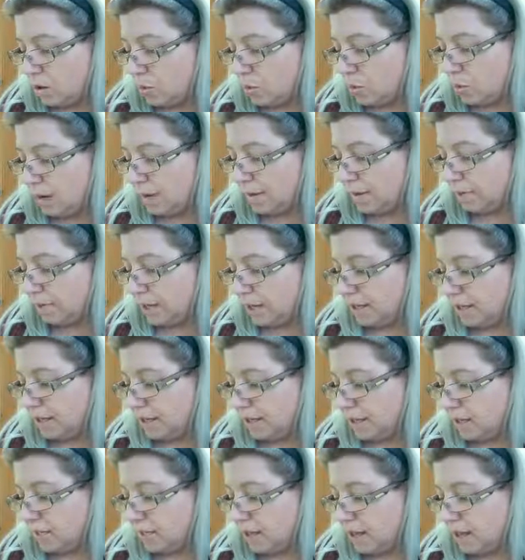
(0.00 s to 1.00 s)

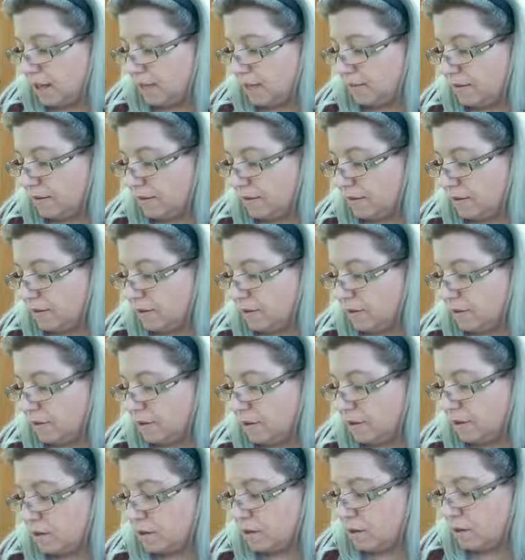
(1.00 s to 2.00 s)
minus 5,
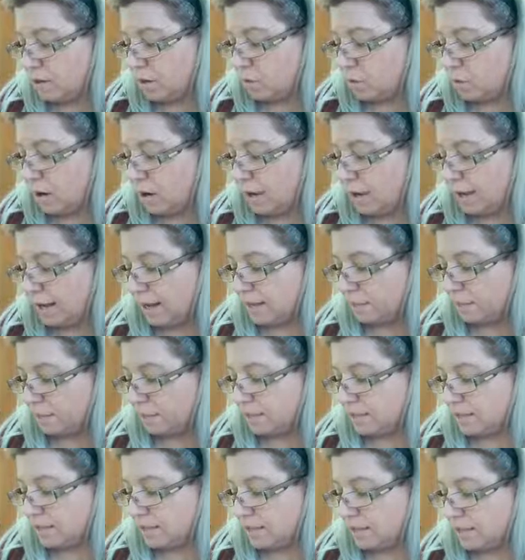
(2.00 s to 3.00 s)
y
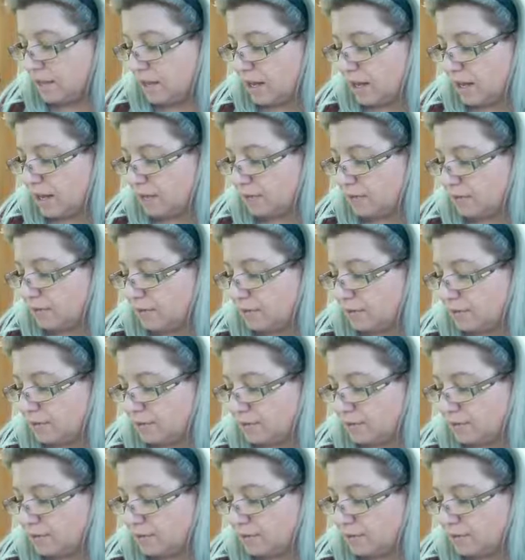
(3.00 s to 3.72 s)
plus 5,